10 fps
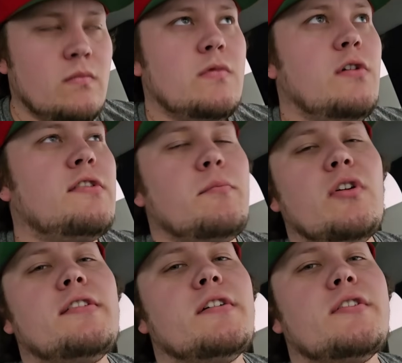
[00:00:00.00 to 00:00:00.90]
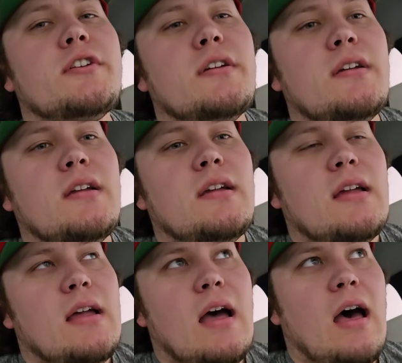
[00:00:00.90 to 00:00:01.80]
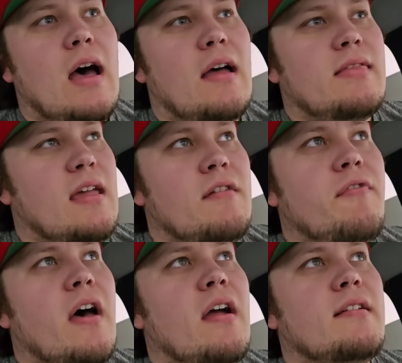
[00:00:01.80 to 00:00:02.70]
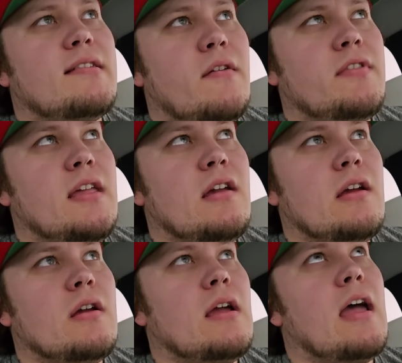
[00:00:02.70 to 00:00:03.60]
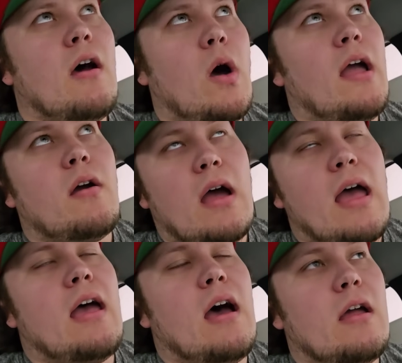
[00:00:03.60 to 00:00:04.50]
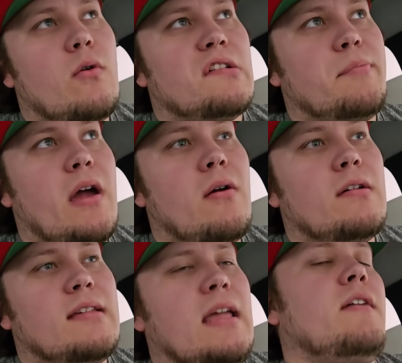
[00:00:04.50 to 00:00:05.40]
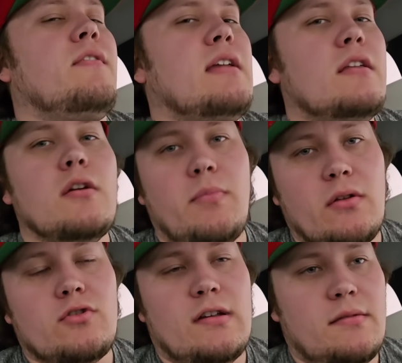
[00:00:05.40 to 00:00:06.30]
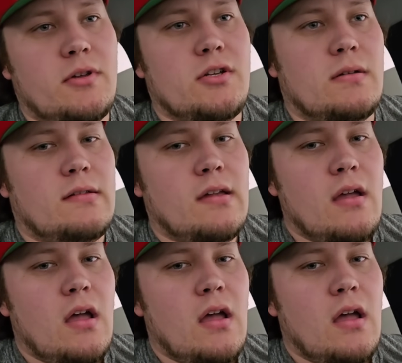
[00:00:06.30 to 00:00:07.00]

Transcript: Do some research. They advise seventh gear at high horsepowers, even in their built transmissions.